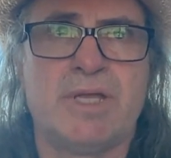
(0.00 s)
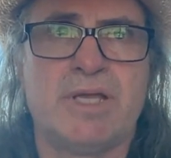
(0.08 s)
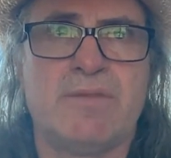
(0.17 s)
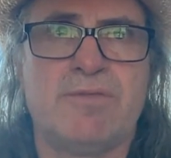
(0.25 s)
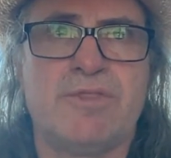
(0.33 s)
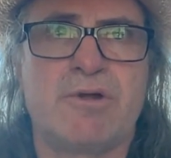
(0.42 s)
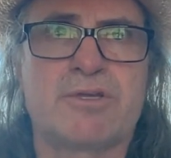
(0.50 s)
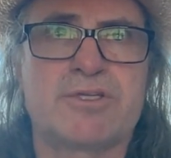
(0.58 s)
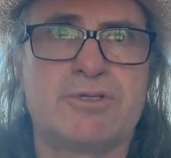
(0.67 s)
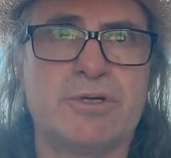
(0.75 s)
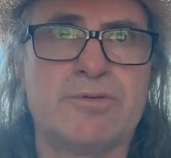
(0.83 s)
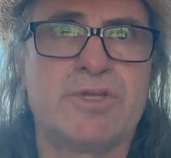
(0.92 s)
There's
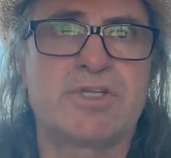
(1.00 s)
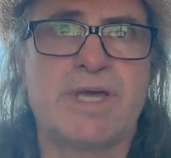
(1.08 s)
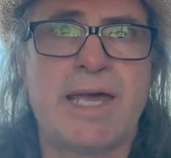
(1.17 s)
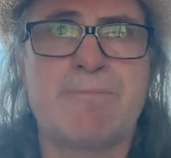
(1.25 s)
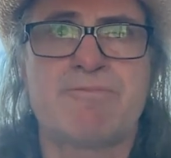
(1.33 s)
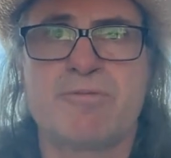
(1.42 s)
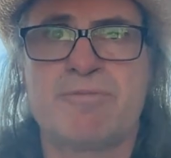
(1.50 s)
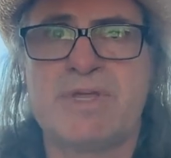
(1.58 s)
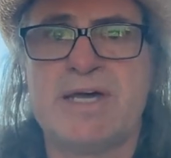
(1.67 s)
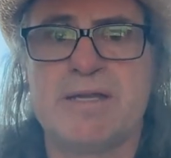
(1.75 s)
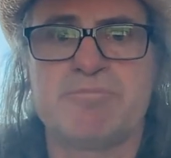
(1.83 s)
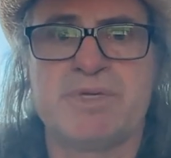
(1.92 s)
good that came from
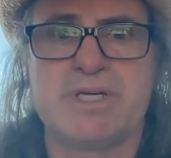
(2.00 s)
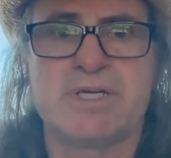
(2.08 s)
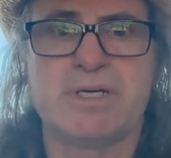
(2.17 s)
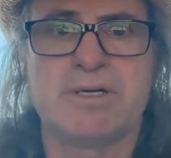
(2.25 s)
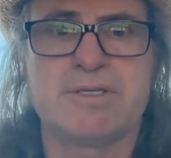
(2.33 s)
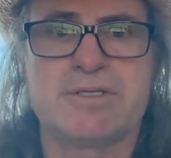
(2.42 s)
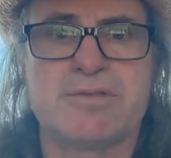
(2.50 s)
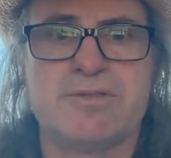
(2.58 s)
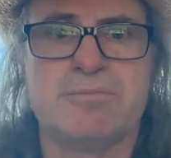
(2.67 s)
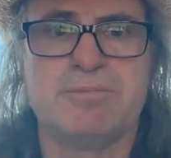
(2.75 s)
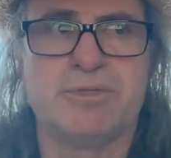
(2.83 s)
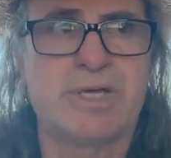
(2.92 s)
that because
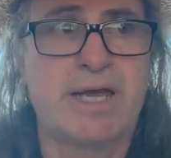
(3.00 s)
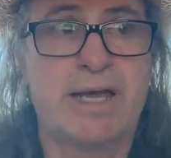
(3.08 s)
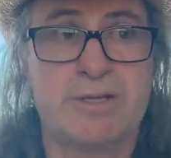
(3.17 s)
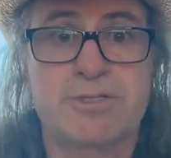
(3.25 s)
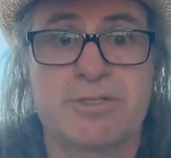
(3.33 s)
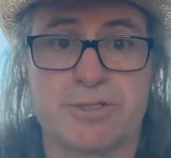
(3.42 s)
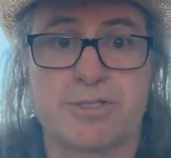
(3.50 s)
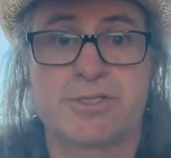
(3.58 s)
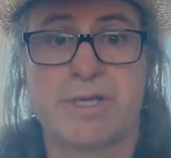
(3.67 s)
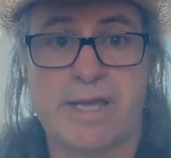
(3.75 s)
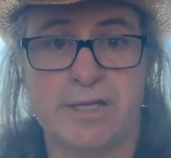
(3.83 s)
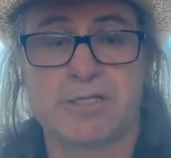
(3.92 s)
the book has
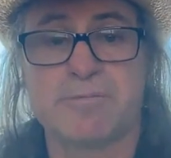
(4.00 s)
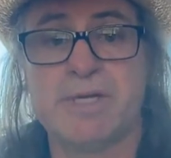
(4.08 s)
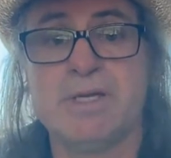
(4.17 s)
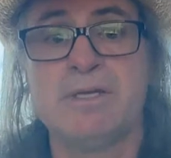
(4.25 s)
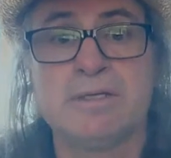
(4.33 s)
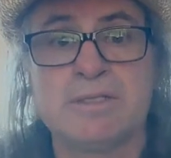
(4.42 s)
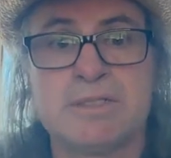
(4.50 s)
sustained me.